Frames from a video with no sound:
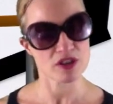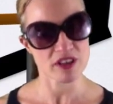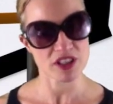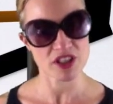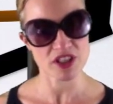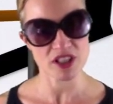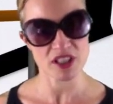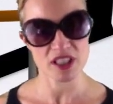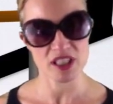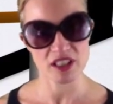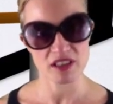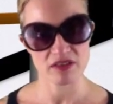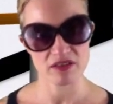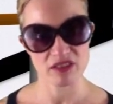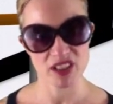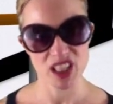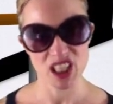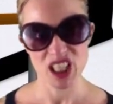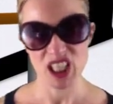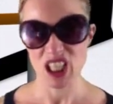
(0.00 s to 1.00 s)
your adjective.
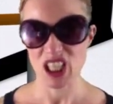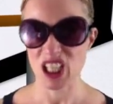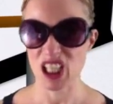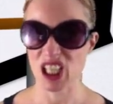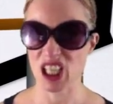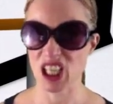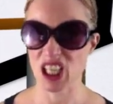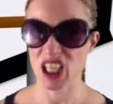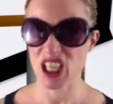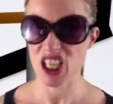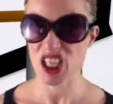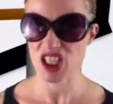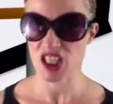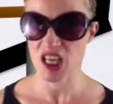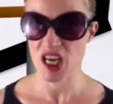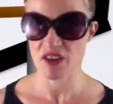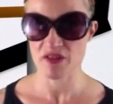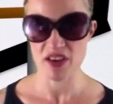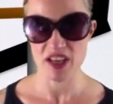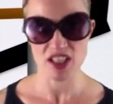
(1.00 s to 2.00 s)
In English,
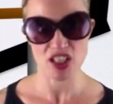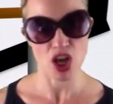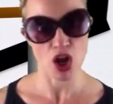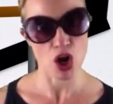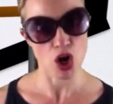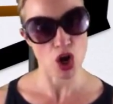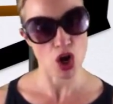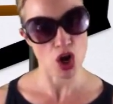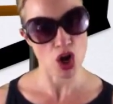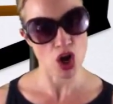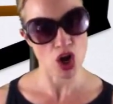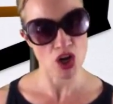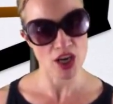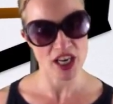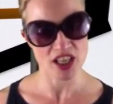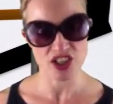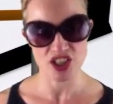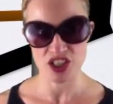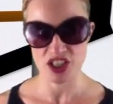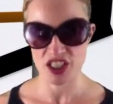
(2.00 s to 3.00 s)
if it's a long
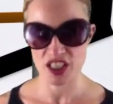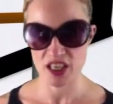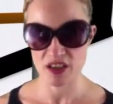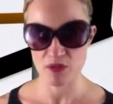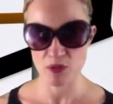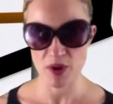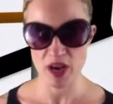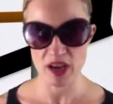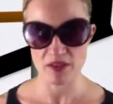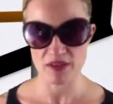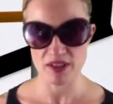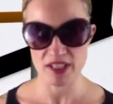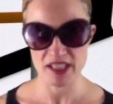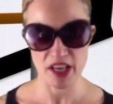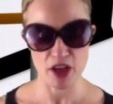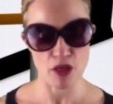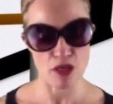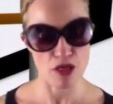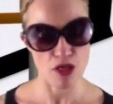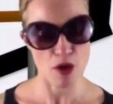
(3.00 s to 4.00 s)
adjective, we have to
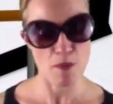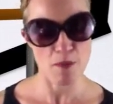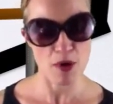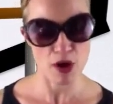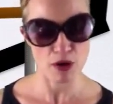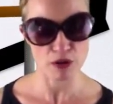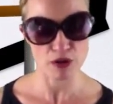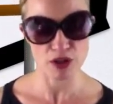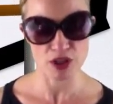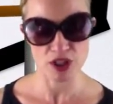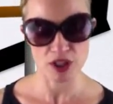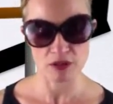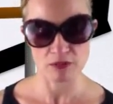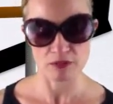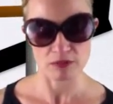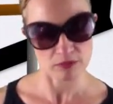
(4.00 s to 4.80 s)
say the most